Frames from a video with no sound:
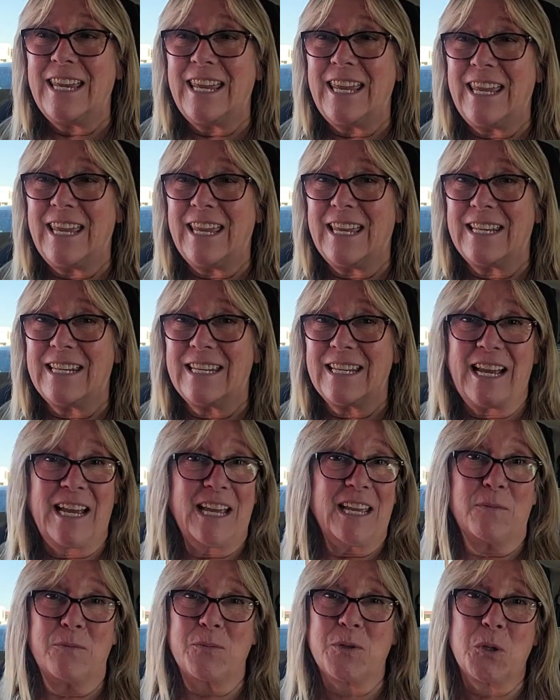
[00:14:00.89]
and
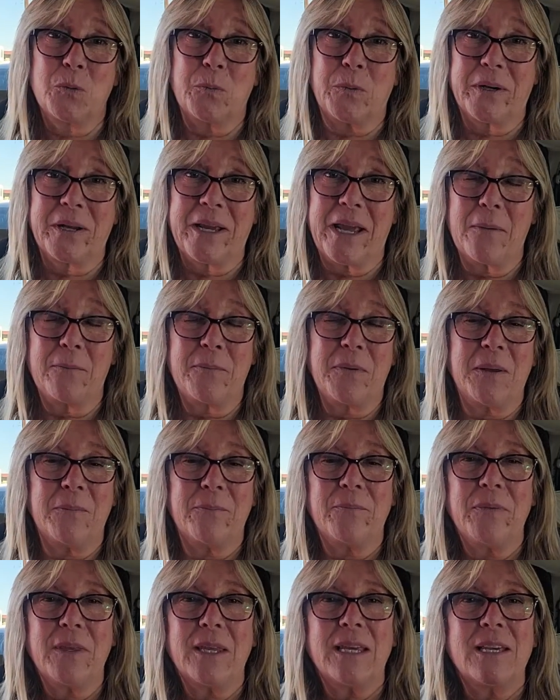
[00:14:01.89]
I am super happy.
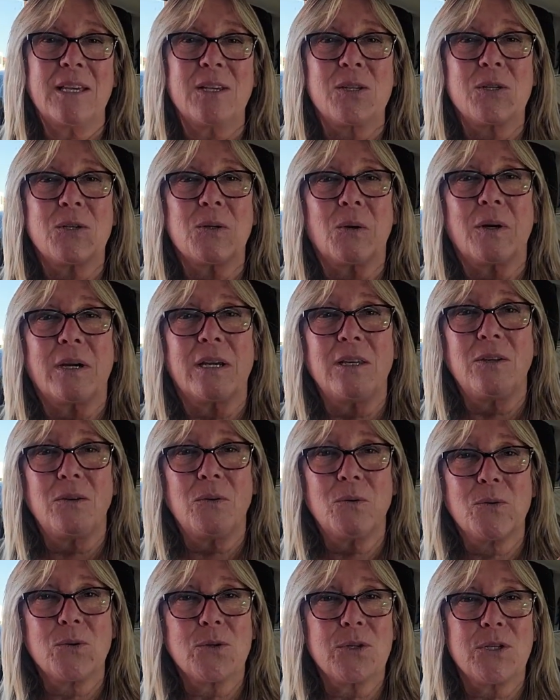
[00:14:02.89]
So I
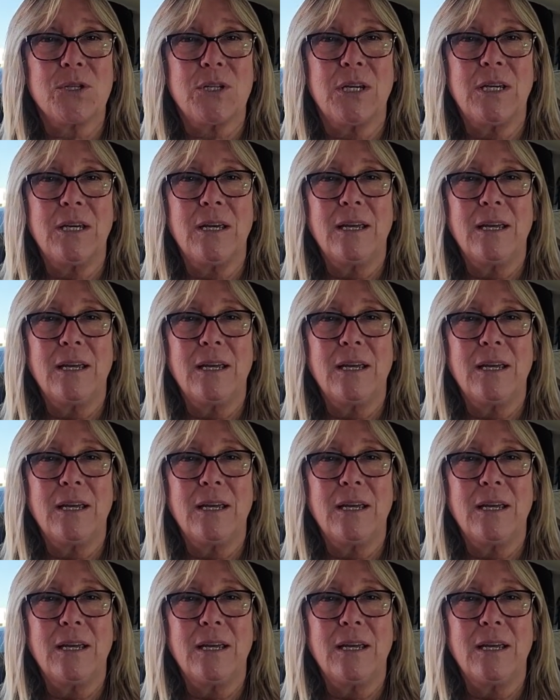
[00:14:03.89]
used